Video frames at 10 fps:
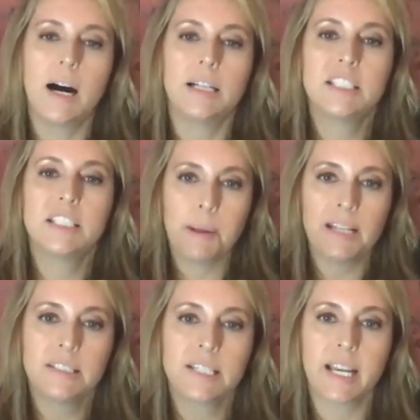
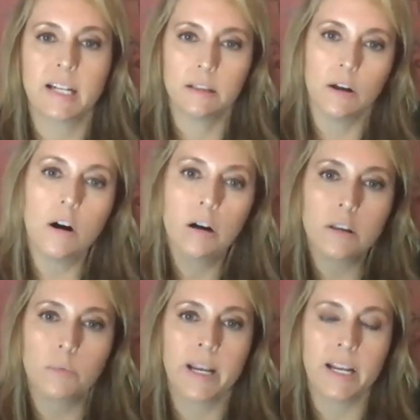space to get along the
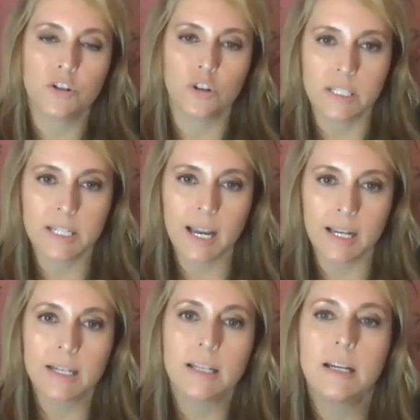way nature
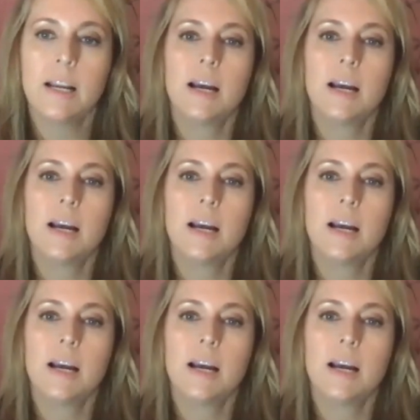intended.